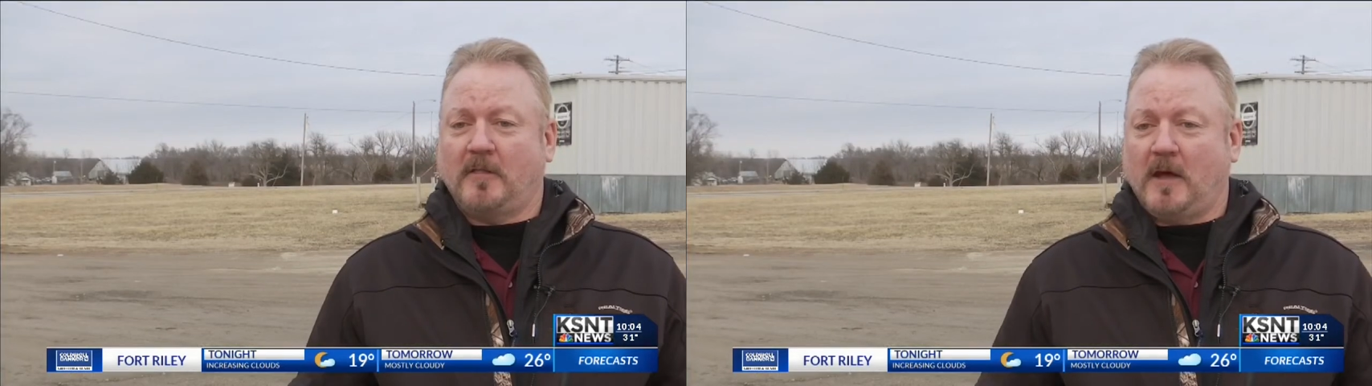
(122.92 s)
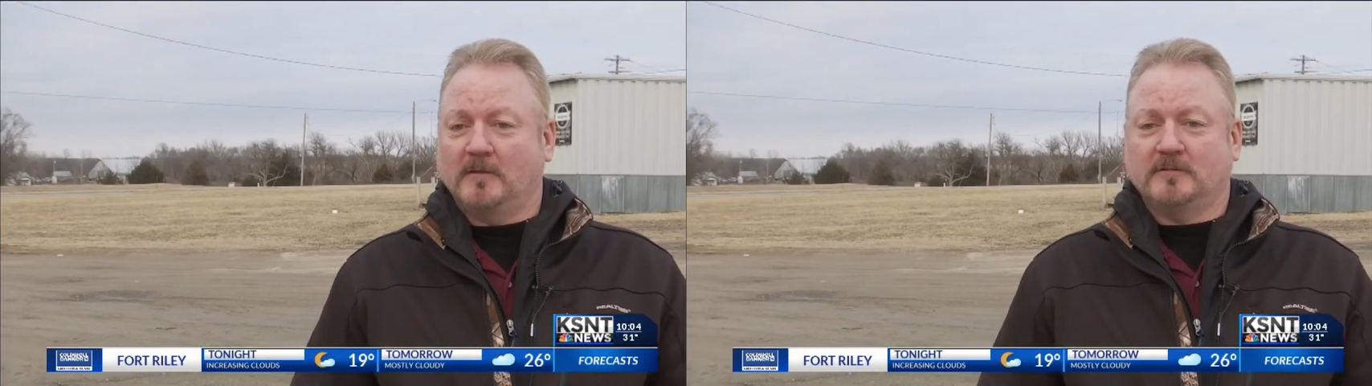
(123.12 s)

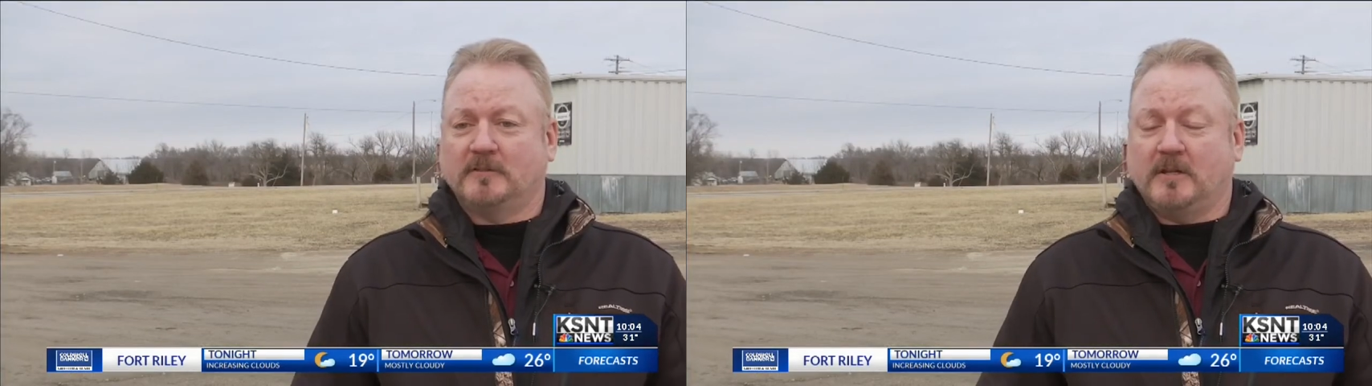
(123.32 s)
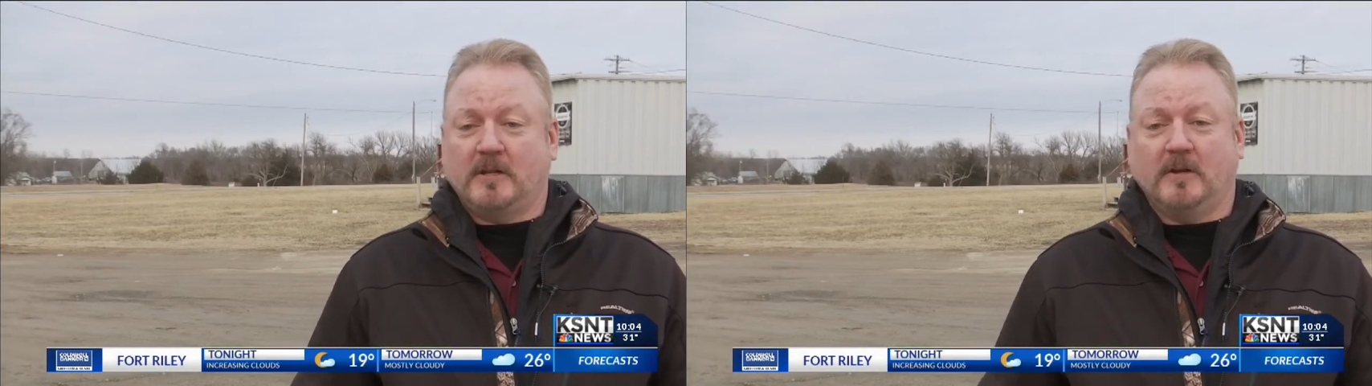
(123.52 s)

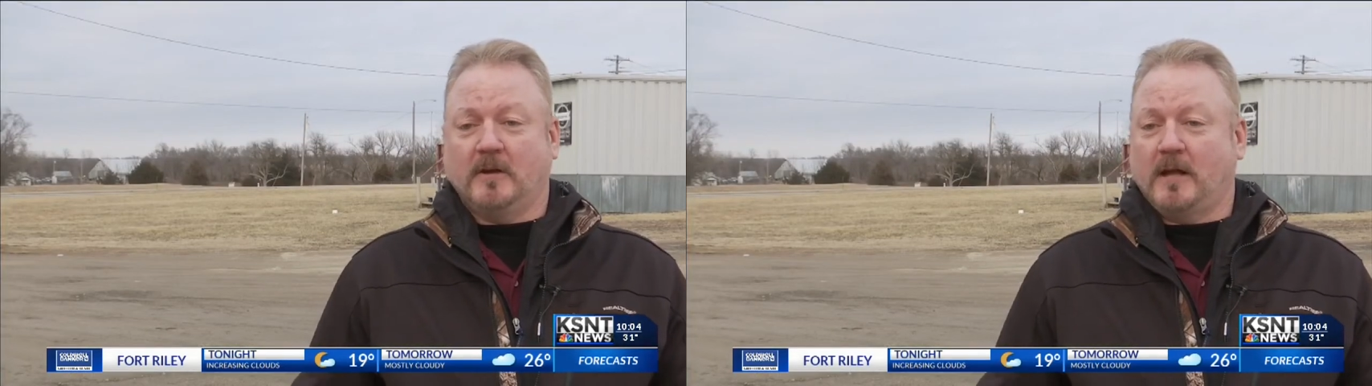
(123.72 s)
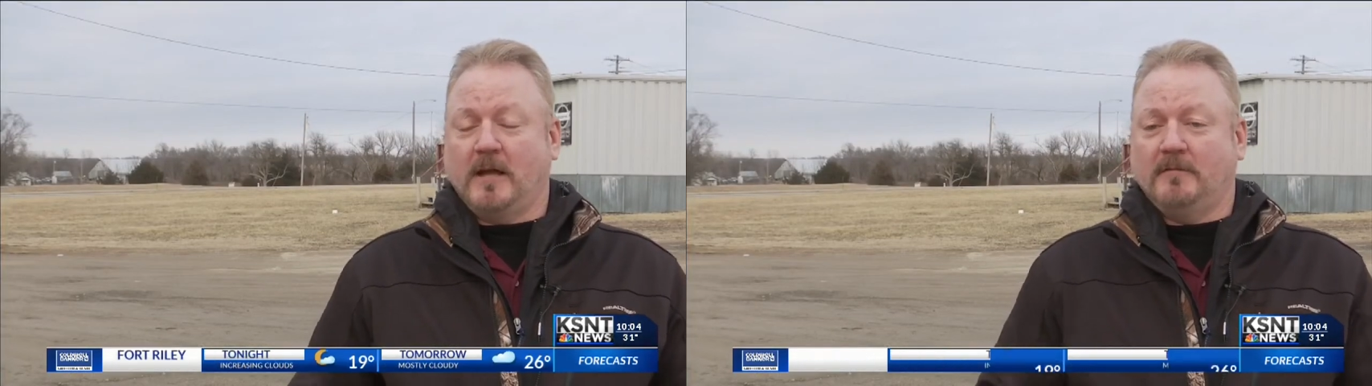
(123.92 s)
thousands, a
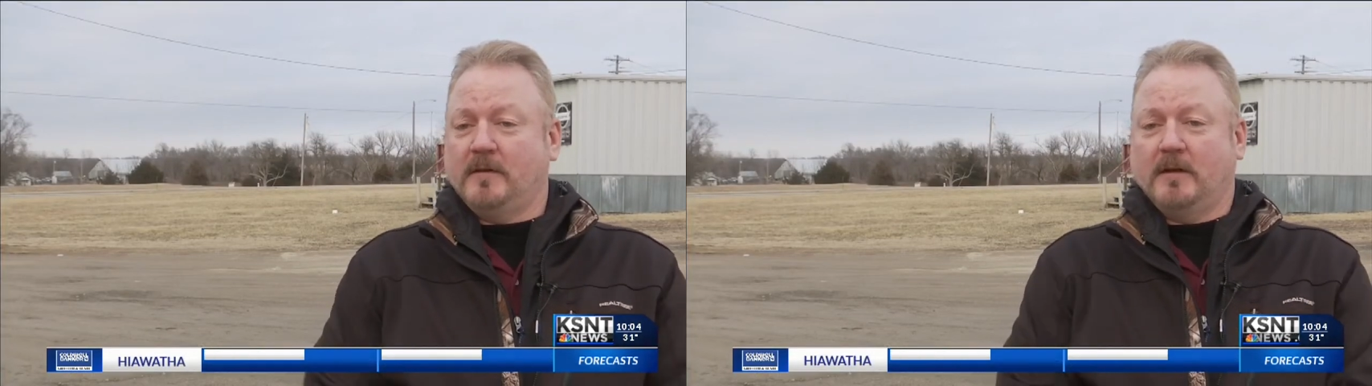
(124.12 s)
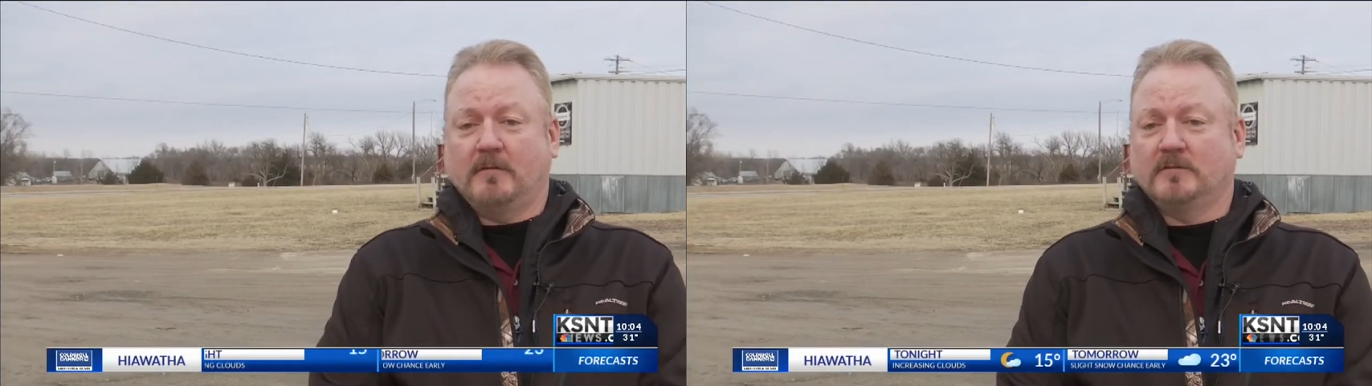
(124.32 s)
year, and I have
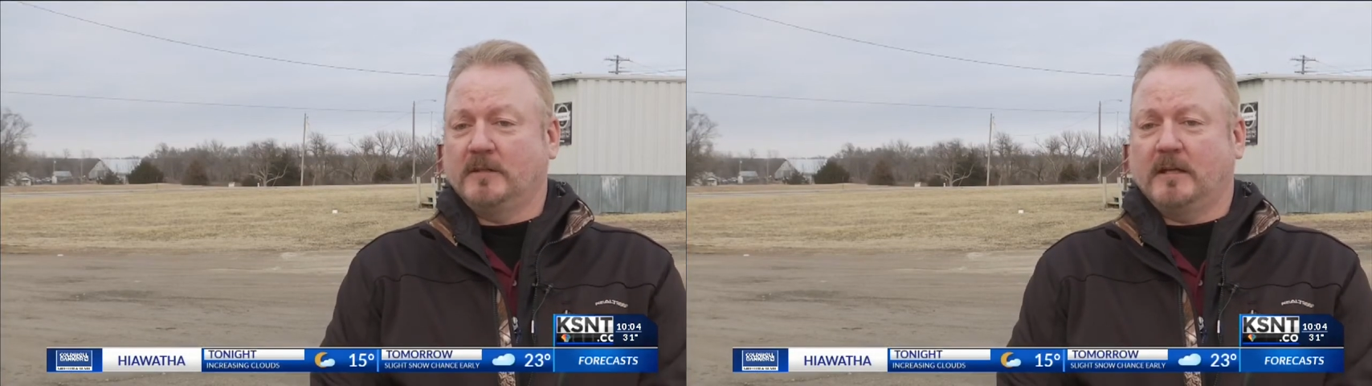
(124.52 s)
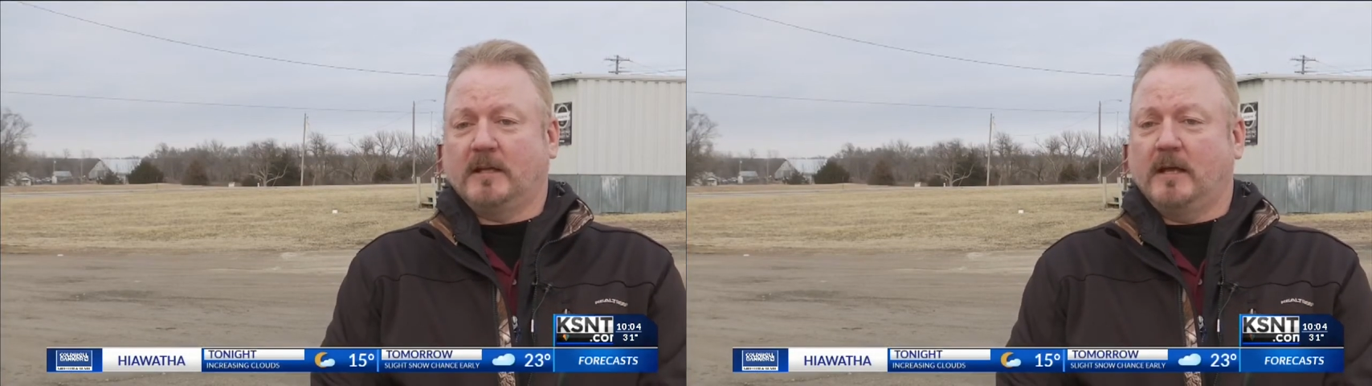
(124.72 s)
never
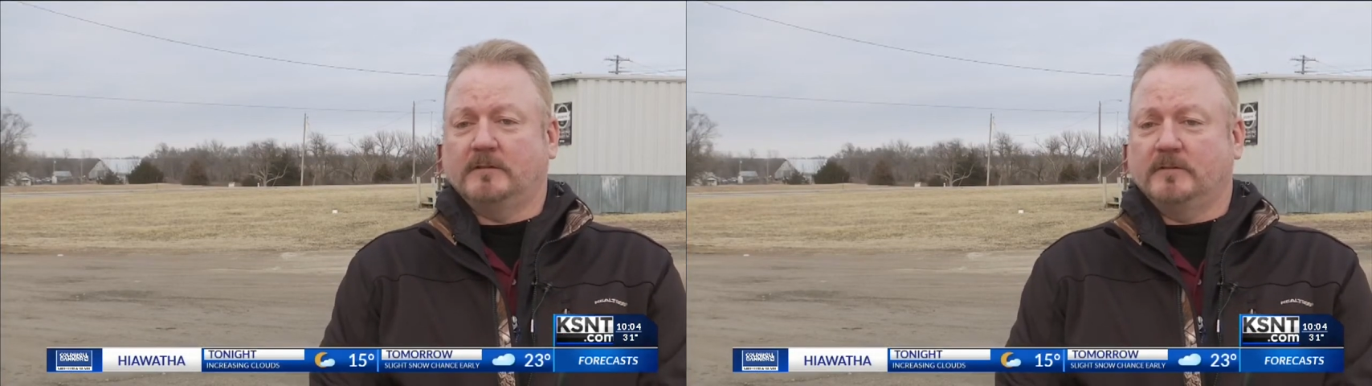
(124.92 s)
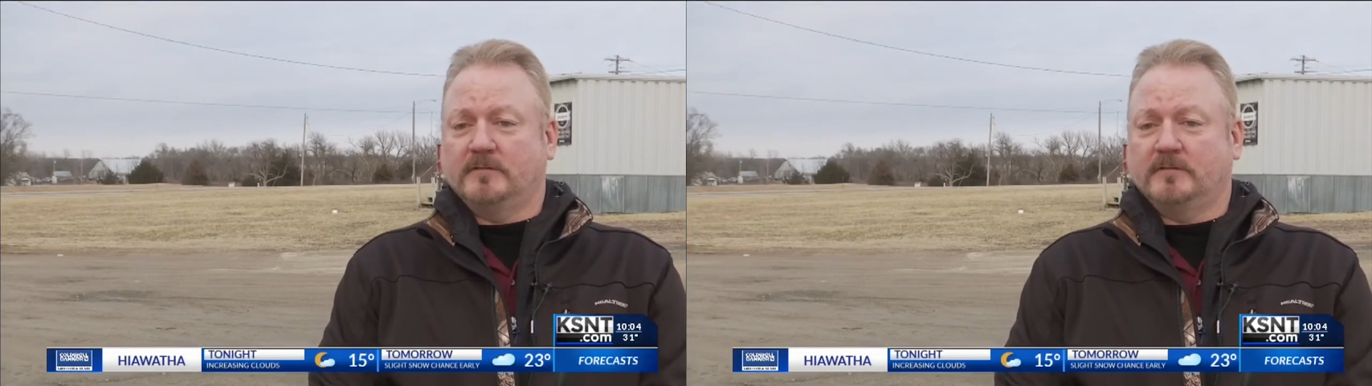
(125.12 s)
seen a case of